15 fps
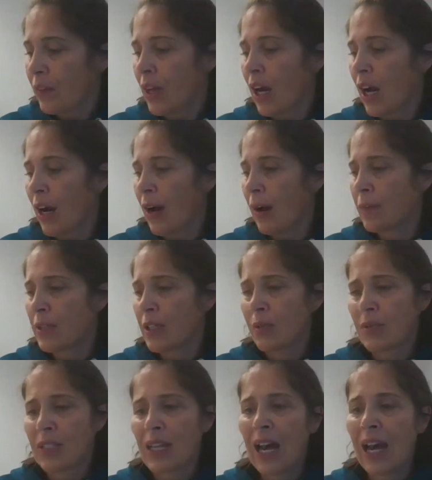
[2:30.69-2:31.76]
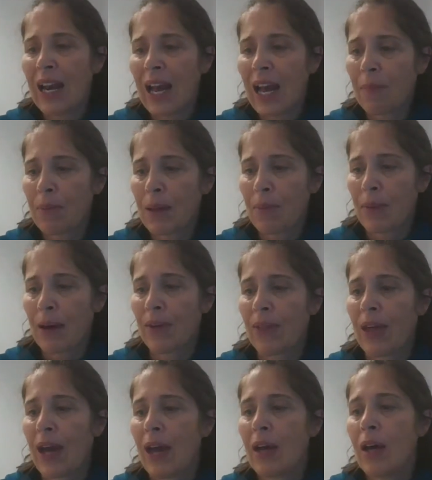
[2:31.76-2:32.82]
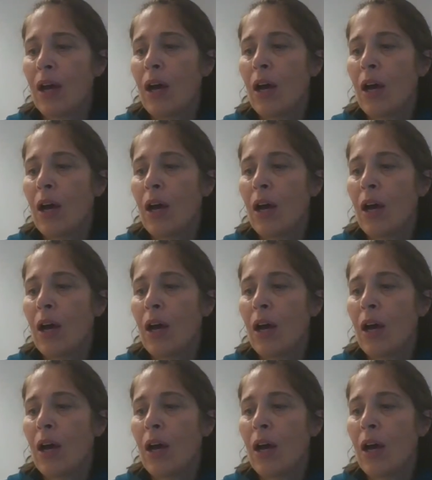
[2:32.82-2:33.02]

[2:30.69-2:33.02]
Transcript: So he's not happy about that.